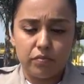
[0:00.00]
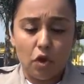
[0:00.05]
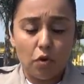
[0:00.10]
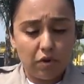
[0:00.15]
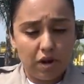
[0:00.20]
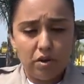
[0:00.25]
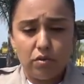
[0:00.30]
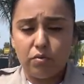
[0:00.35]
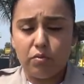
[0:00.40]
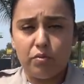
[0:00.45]

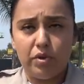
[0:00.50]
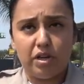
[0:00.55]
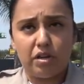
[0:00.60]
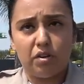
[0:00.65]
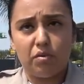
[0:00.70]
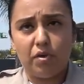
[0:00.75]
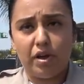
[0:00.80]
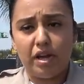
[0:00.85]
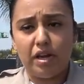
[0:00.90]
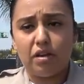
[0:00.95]
Okay, we
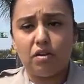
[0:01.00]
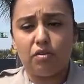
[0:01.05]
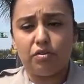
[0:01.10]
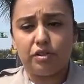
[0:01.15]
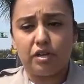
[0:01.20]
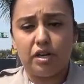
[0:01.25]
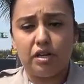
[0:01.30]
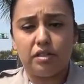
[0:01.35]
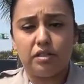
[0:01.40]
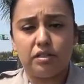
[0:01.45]
can wait. Hold
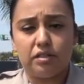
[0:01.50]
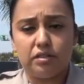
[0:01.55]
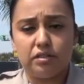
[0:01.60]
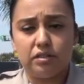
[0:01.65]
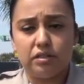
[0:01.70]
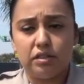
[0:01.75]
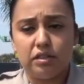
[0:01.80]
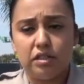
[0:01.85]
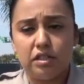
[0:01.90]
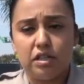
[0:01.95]
on.
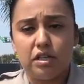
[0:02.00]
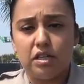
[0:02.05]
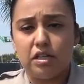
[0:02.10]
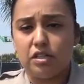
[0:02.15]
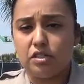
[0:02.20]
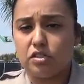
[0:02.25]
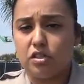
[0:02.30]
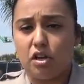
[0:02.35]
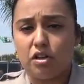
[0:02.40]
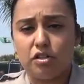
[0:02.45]

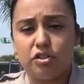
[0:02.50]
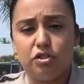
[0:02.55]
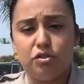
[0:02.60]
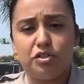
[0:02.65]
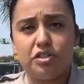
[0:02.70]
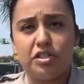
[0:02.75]
As long as you